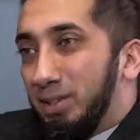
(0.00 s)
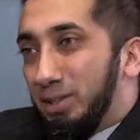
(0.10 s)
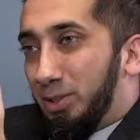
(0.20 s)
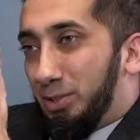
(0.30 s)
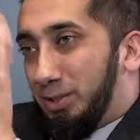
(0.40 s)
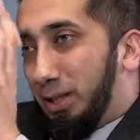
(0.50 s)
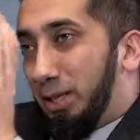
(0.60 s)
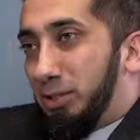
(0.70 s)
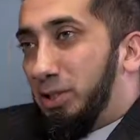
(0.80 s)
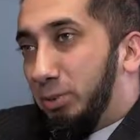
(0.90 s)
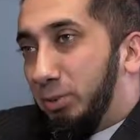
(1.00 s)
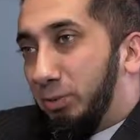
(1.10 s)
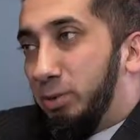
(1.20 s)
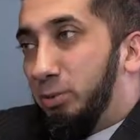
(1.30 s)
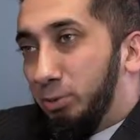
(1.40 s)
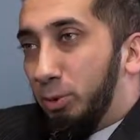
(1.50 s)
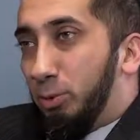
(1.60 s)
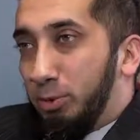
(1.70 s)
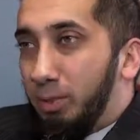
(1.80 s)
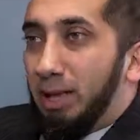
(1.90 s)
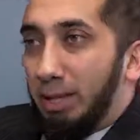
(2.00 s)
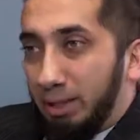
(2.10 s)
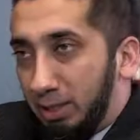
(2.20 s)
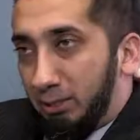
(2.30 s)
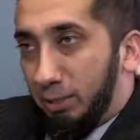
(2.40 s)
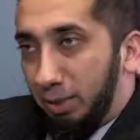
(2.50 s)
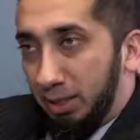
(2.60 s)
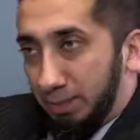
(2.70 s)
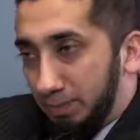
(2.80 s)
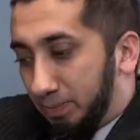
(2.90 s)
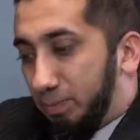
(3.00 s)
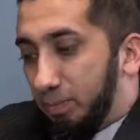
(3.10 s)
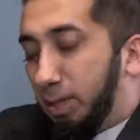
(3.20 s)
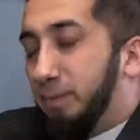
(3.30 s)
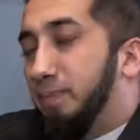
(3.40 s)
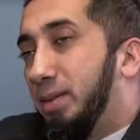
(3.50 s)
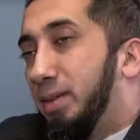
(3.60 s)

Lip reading: So the English language for him was ruined by Lightning McQueen, right?